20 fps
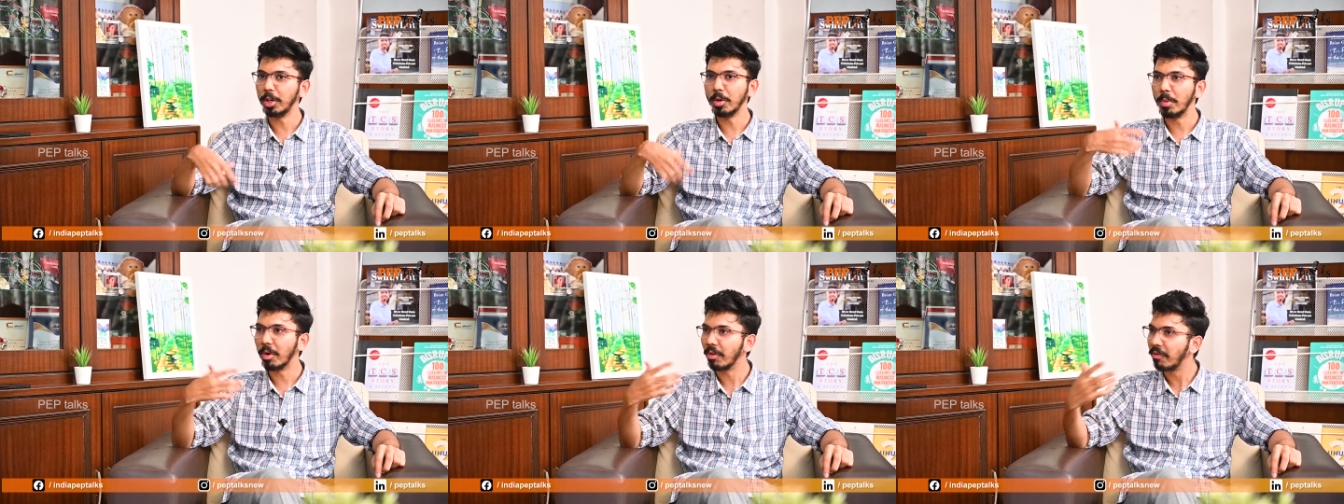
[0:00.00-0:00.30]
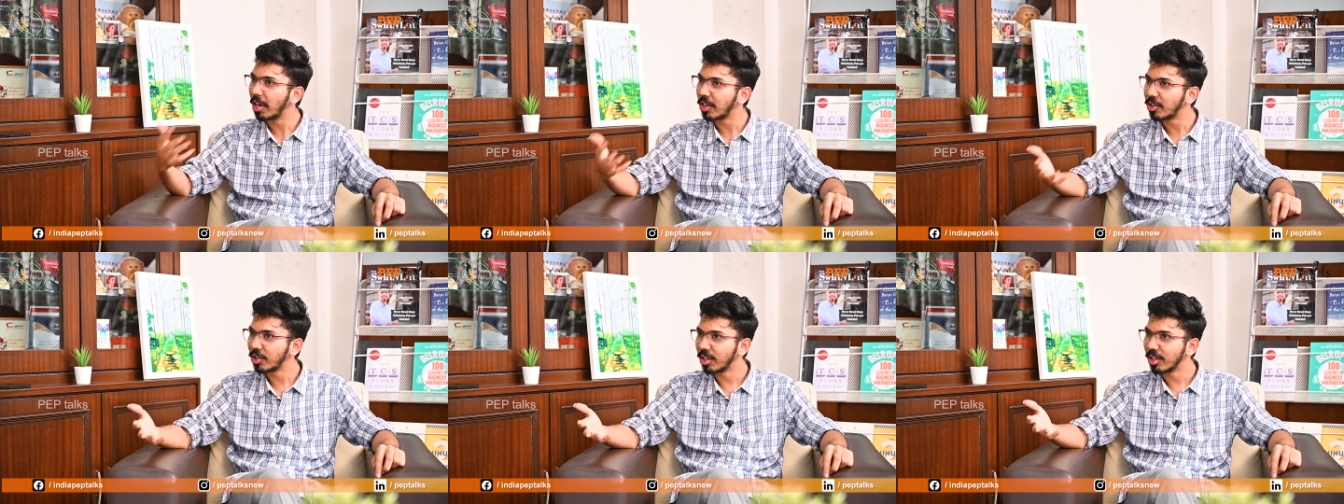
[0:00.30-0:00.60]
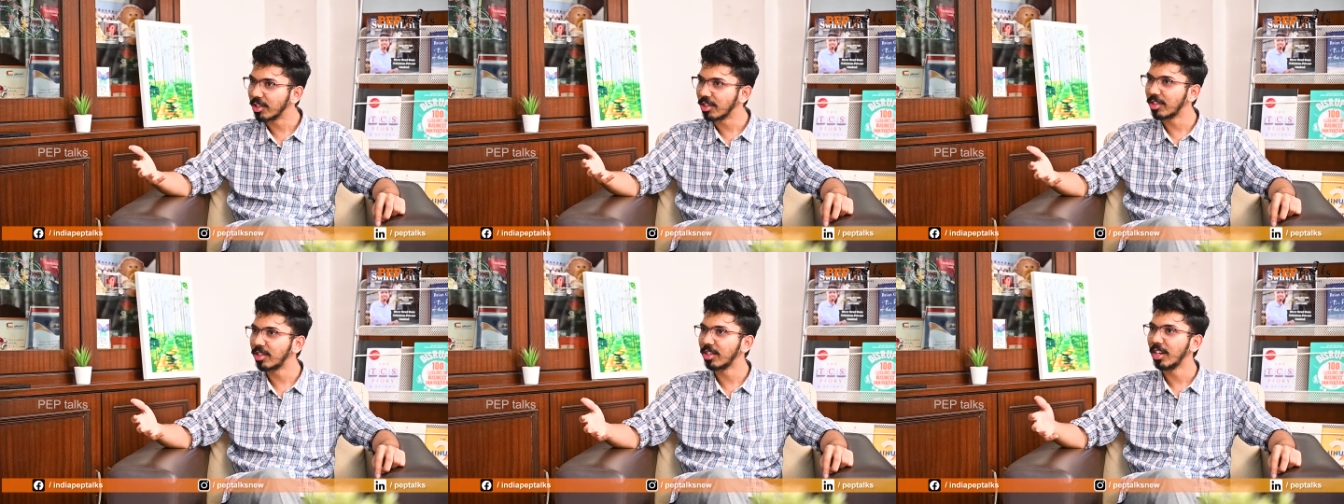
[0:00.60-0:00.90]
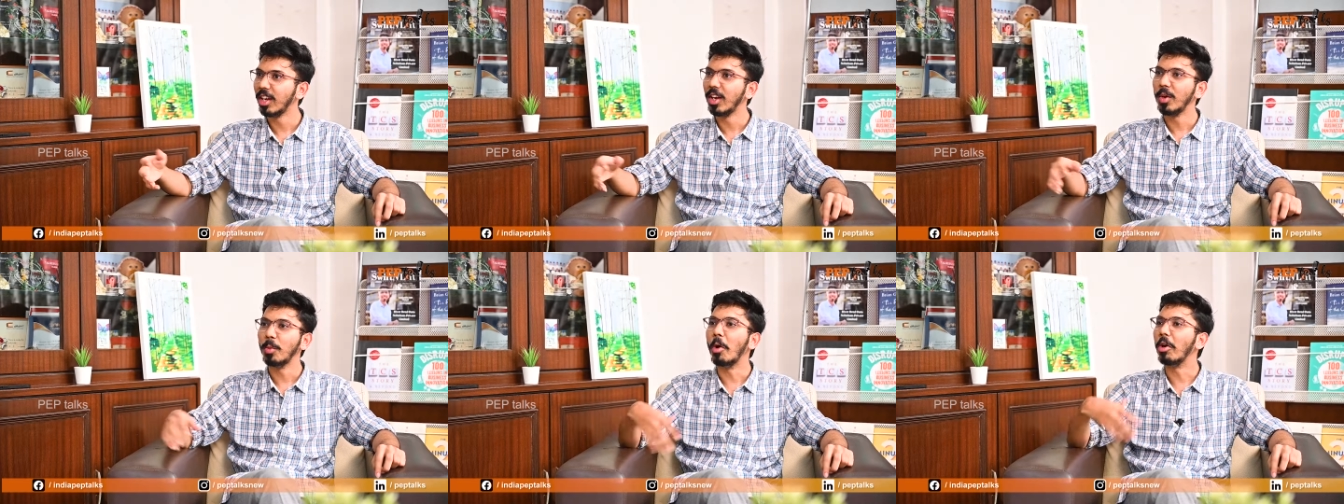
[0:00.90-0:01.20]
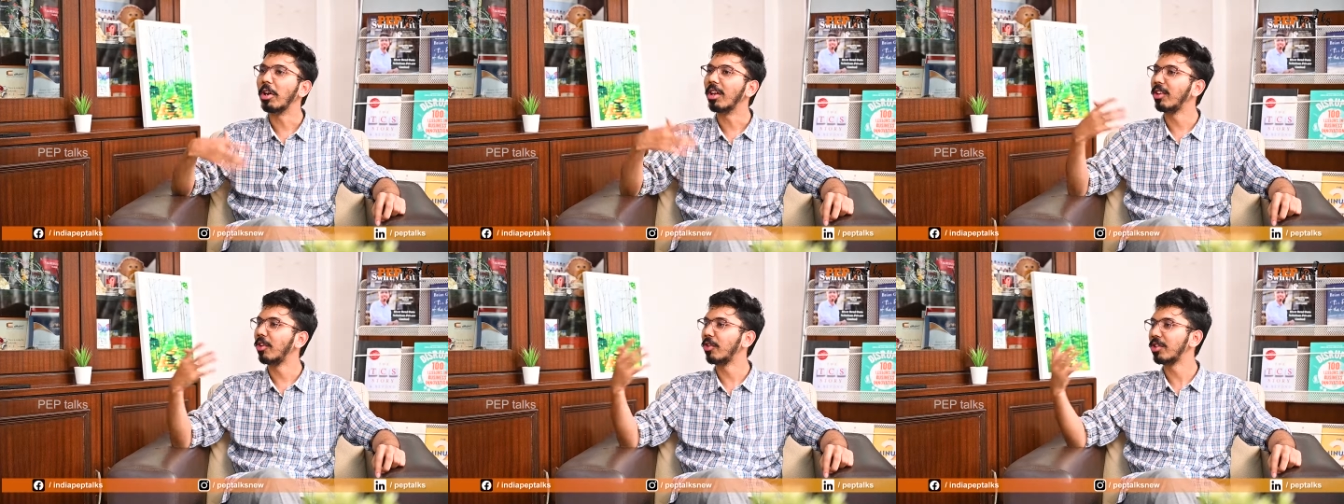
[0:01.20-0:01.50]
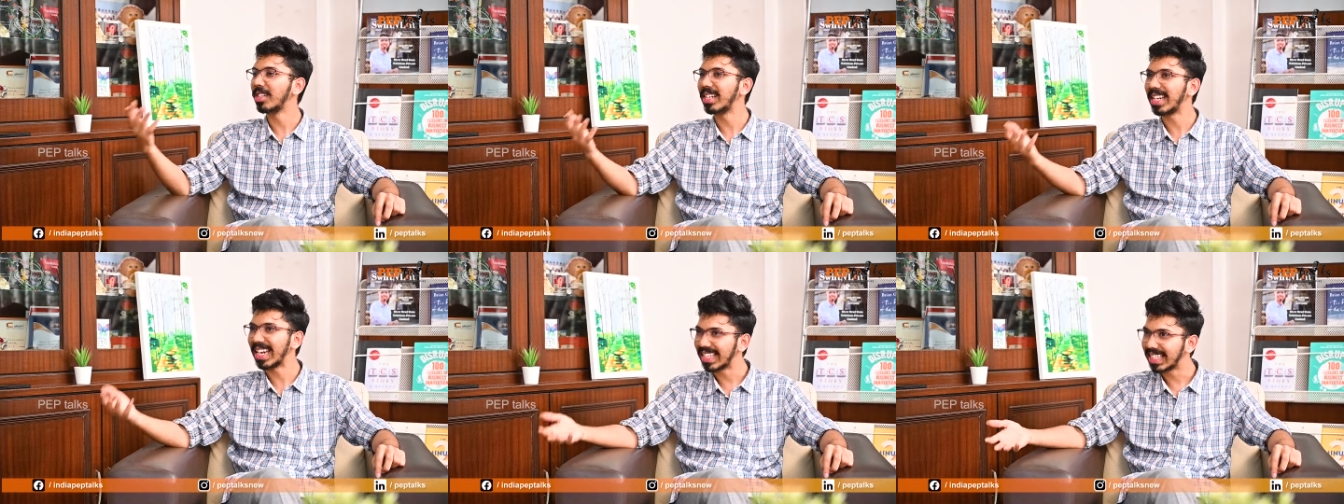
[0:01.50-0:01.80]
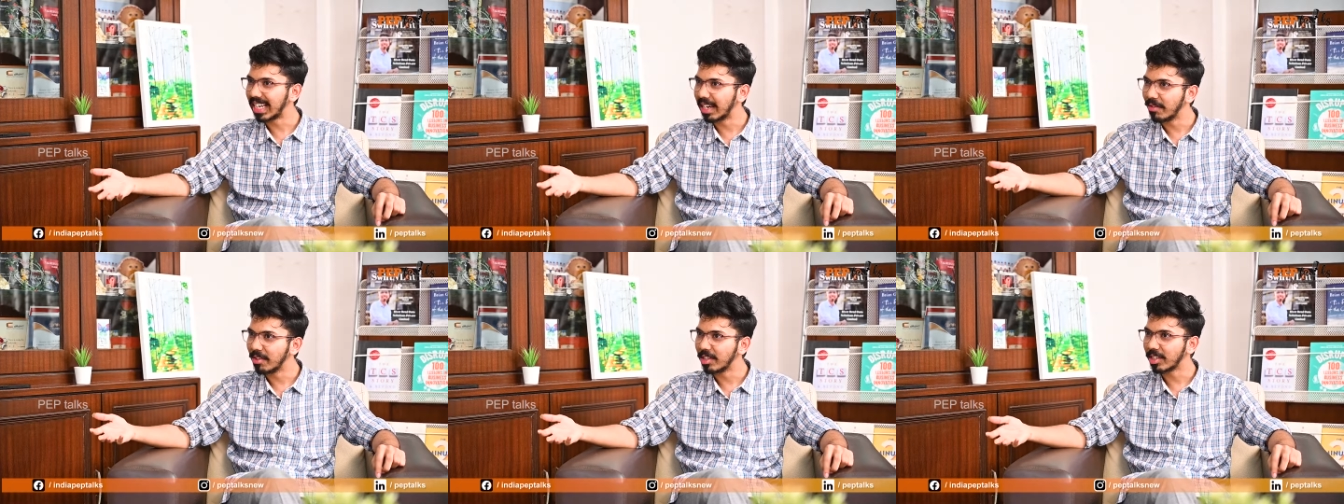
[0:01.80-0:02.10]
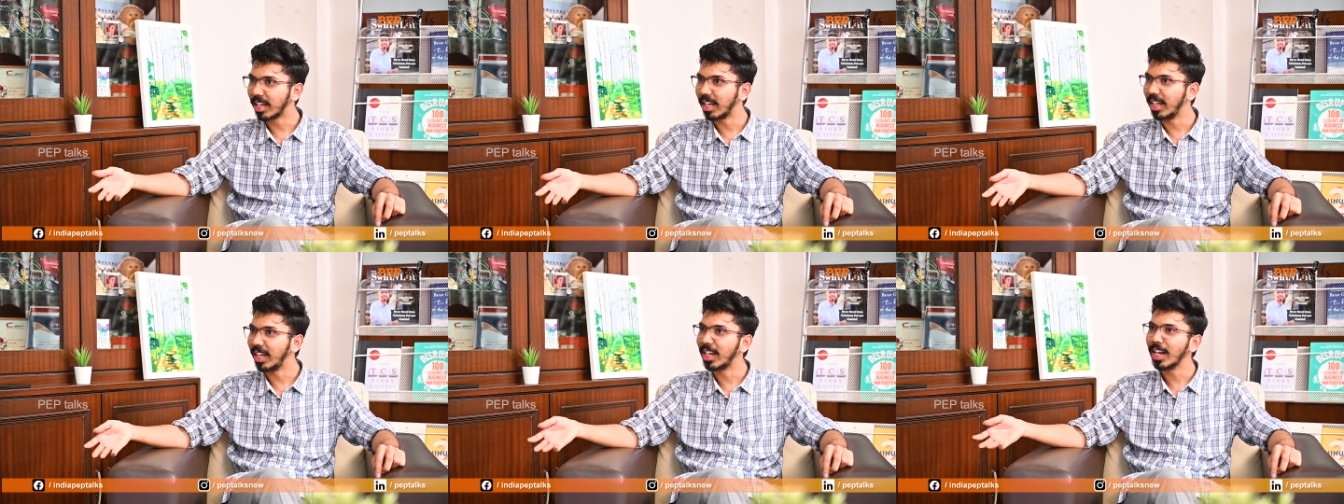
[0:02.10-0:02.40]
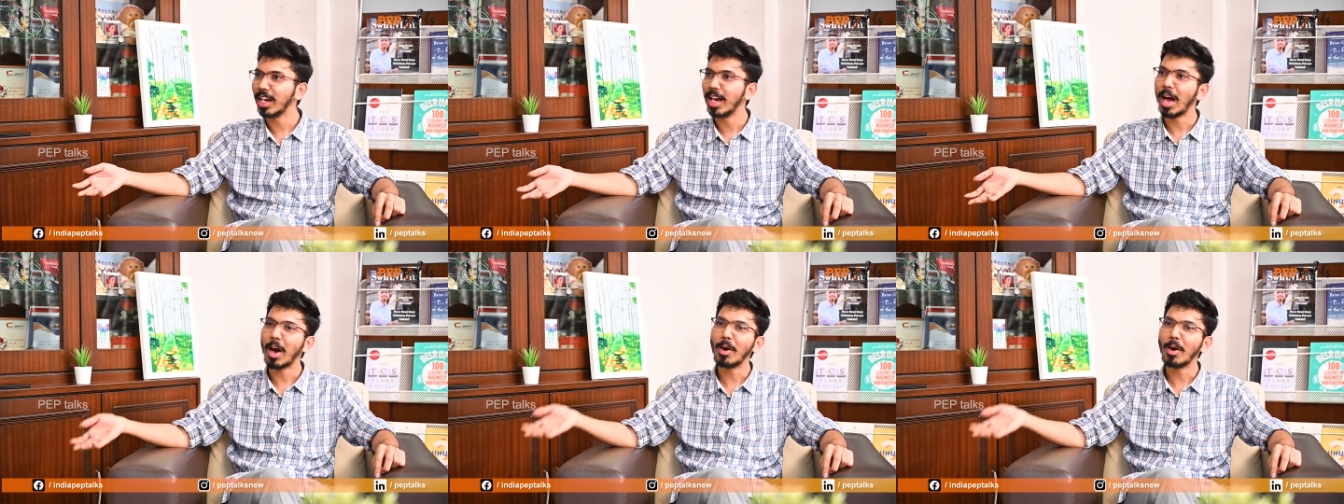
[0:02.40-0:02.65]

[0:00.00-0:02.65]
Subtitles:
your profession is, what are your stress levels like,